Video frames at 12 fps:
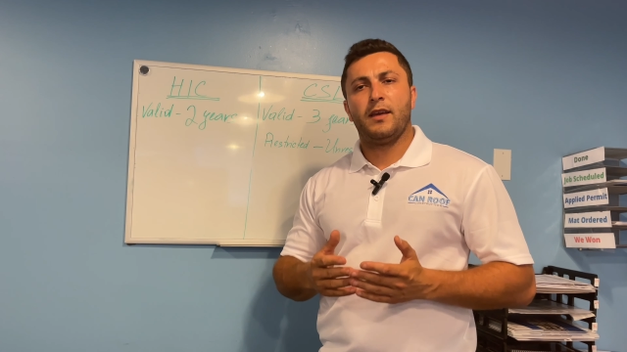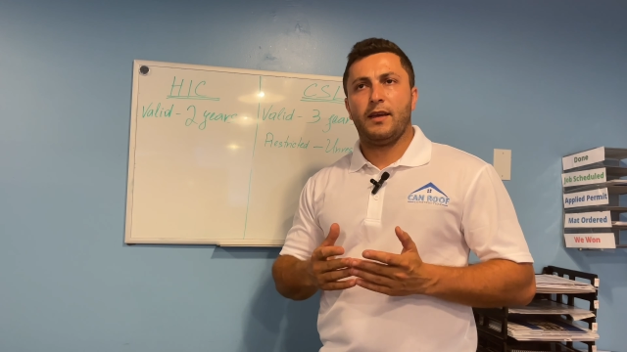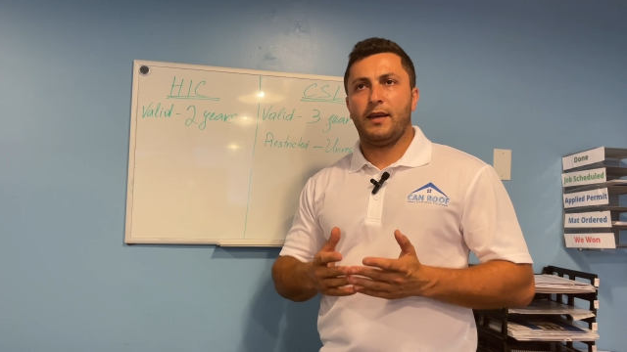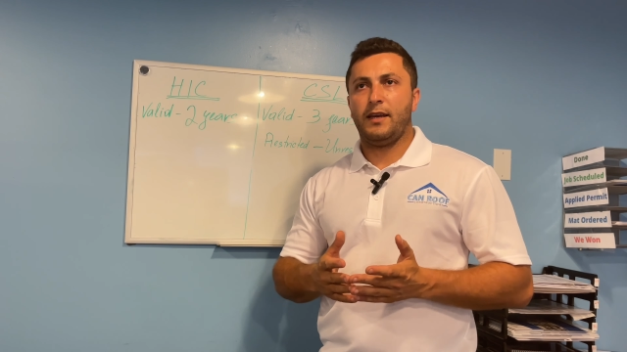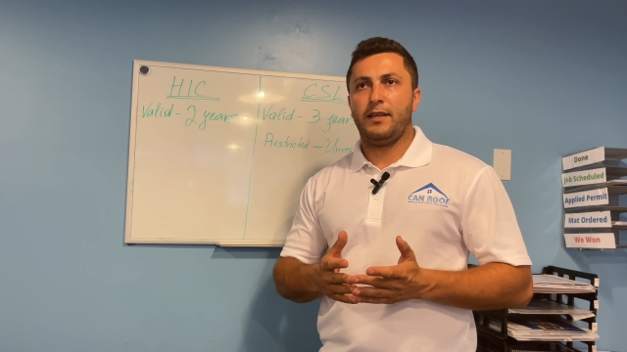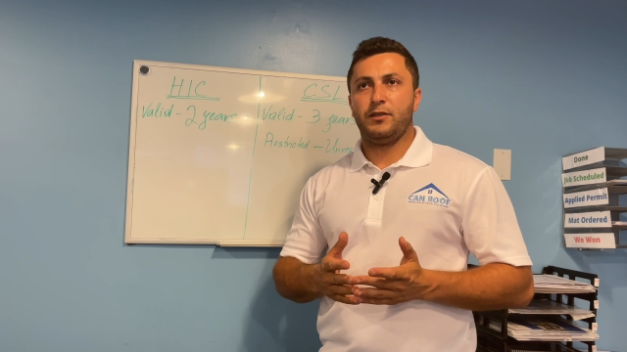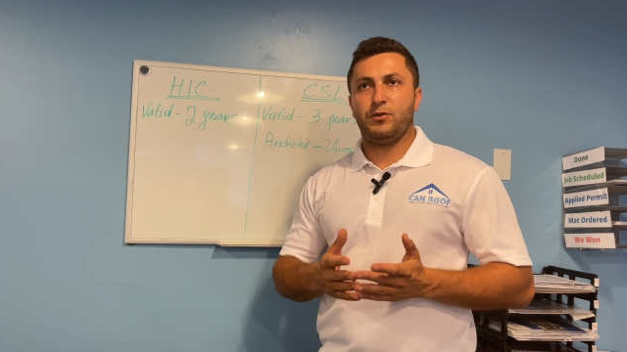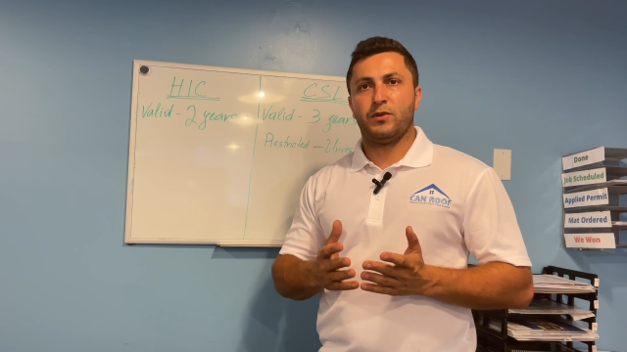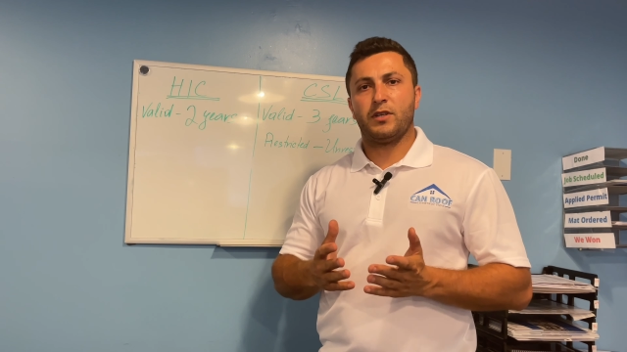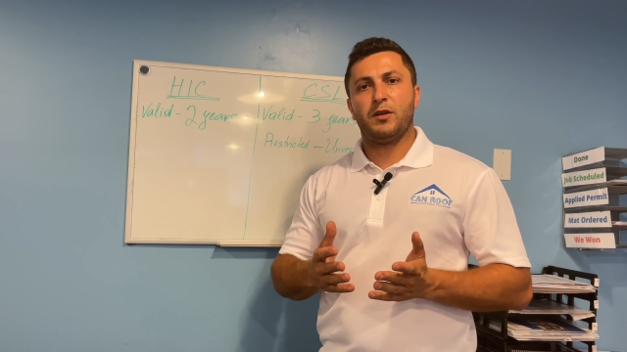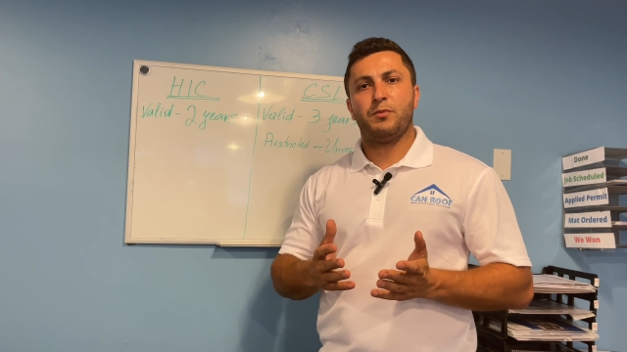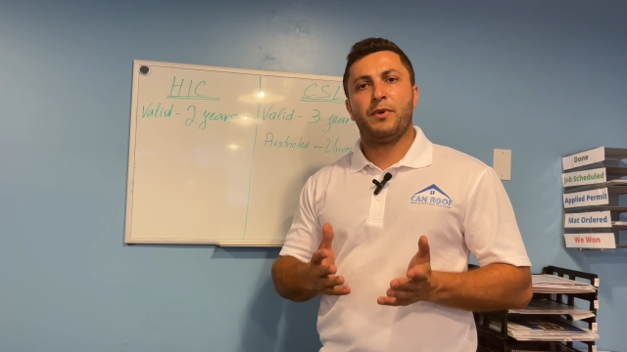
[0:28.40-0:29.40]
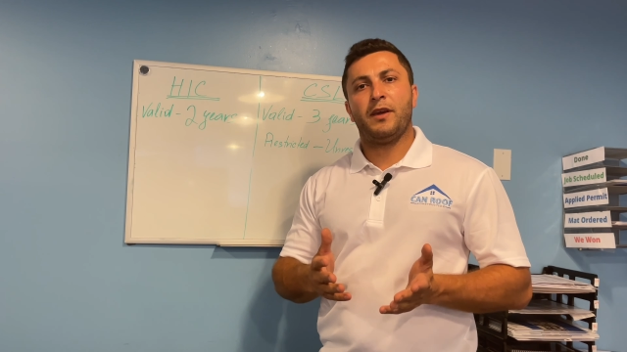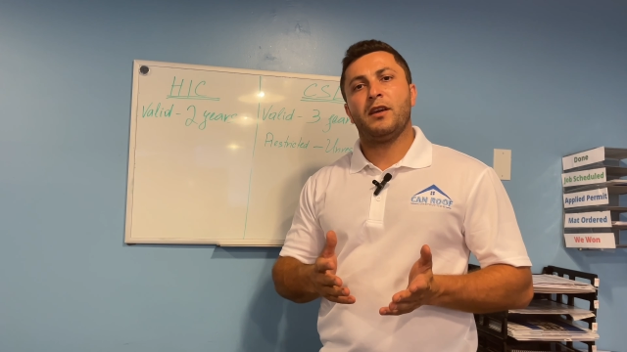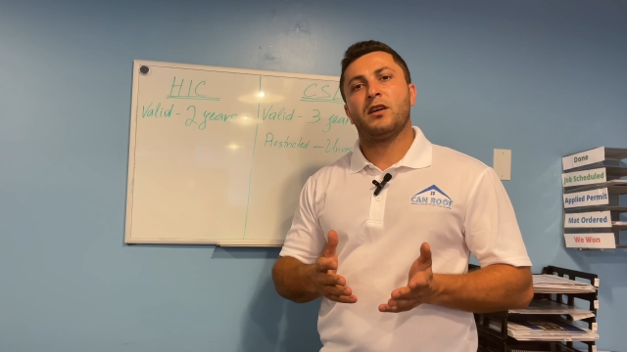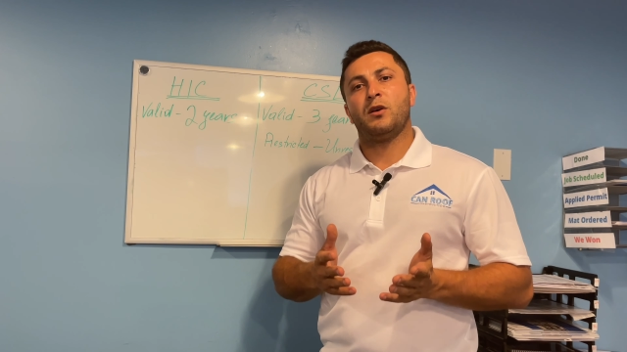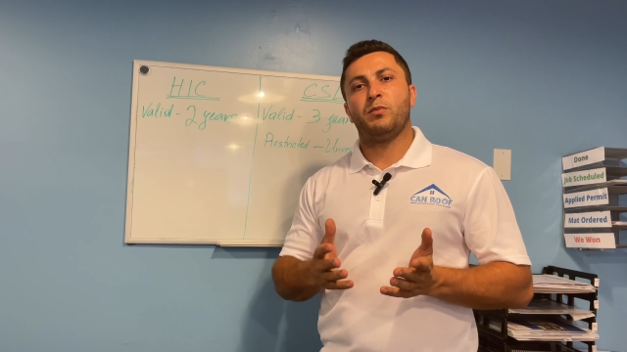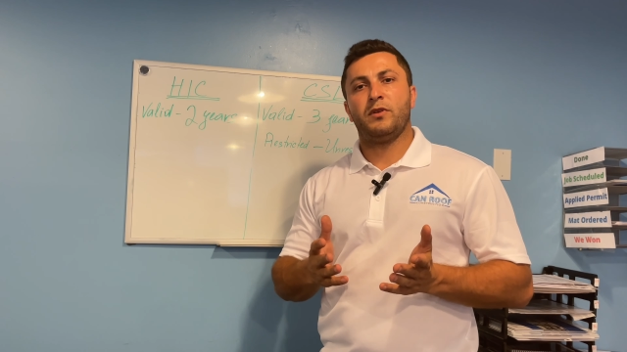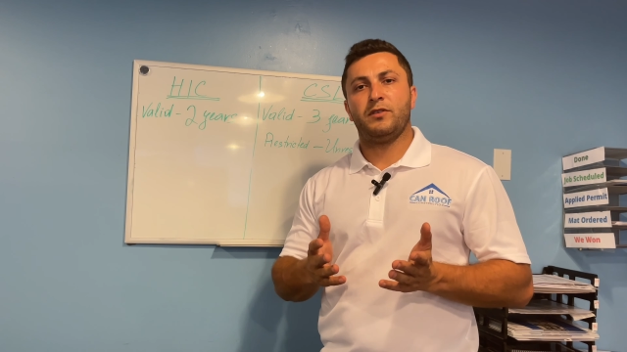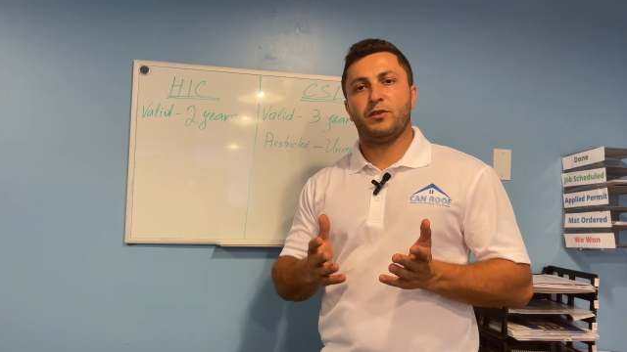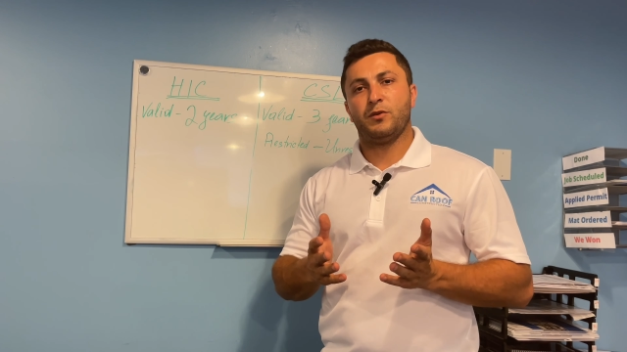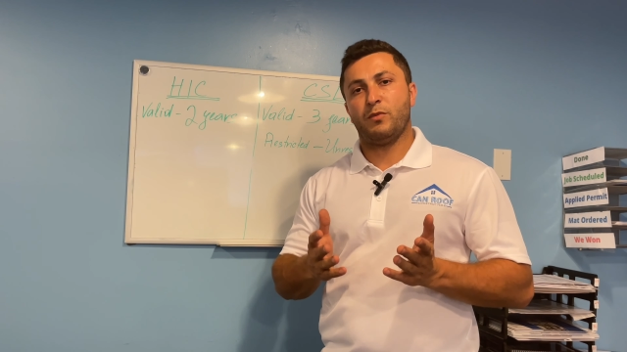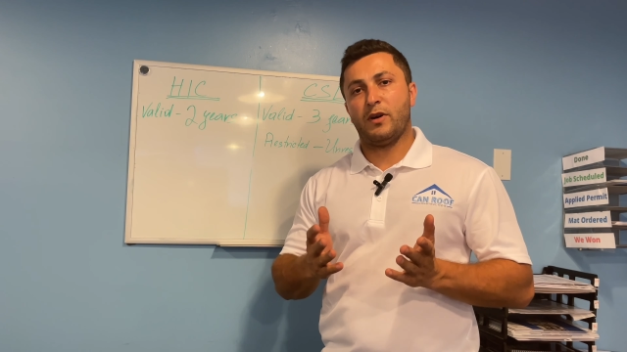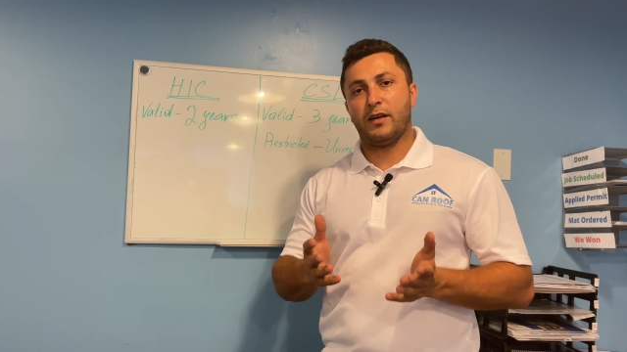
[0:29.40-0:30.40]
and you're gonna pay a couple
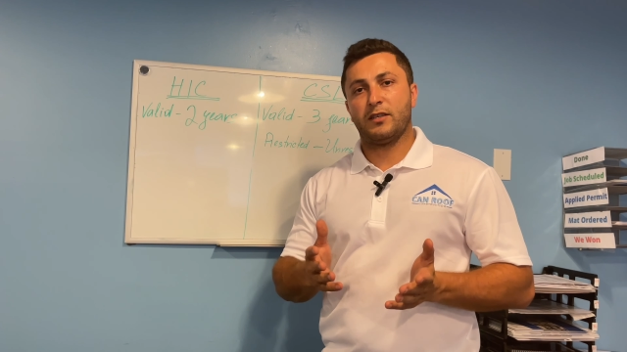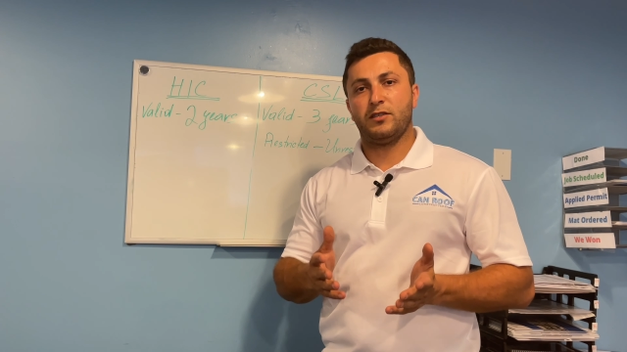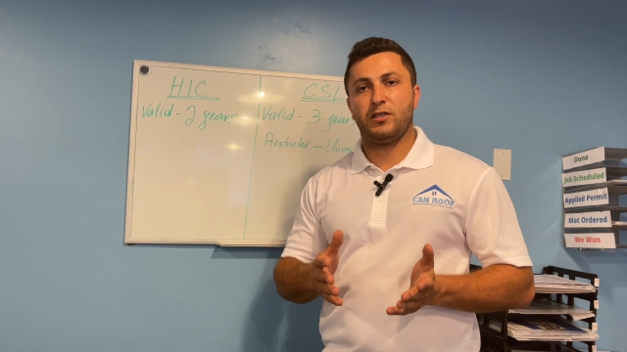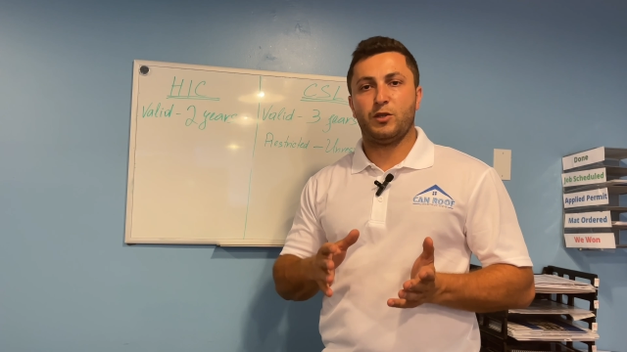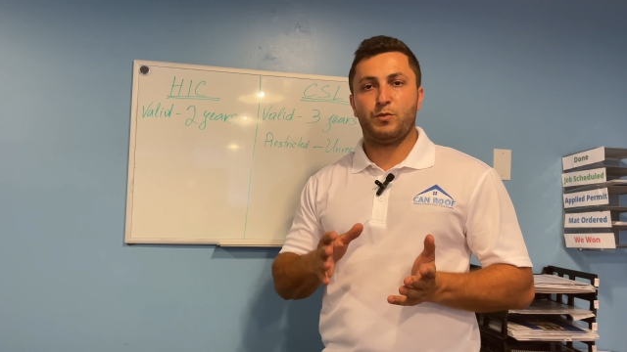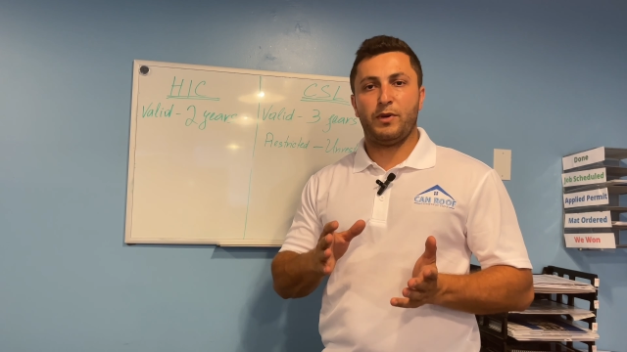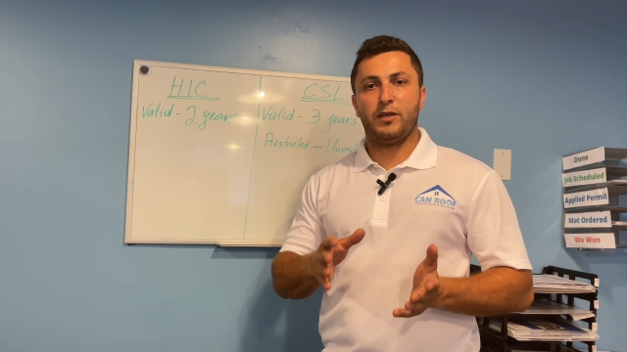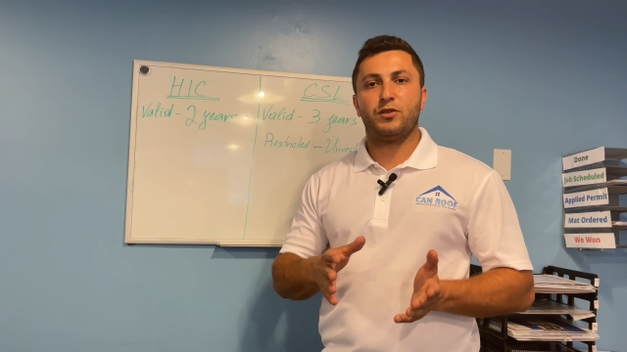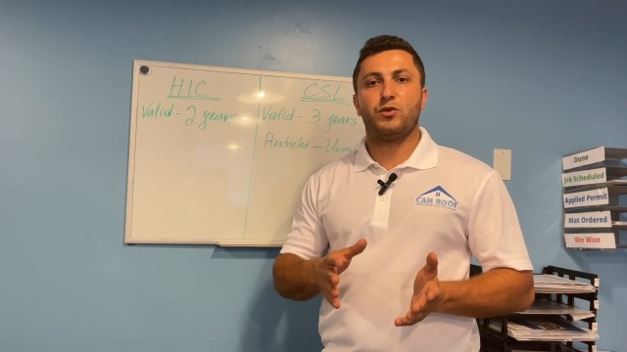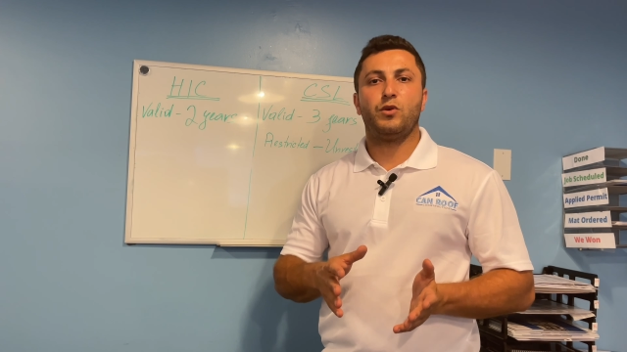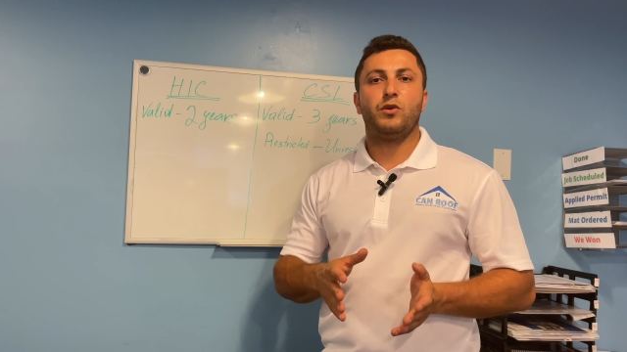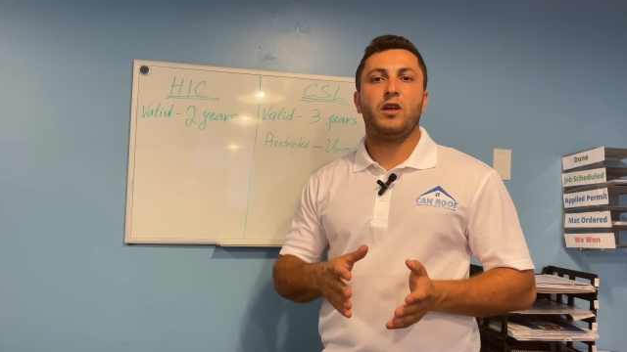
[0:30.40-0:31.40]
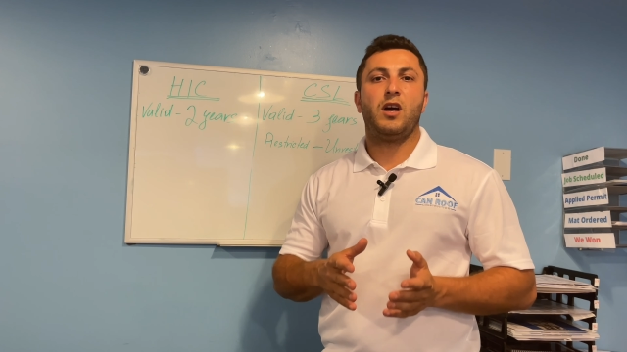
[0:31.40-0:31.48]
$100 just based on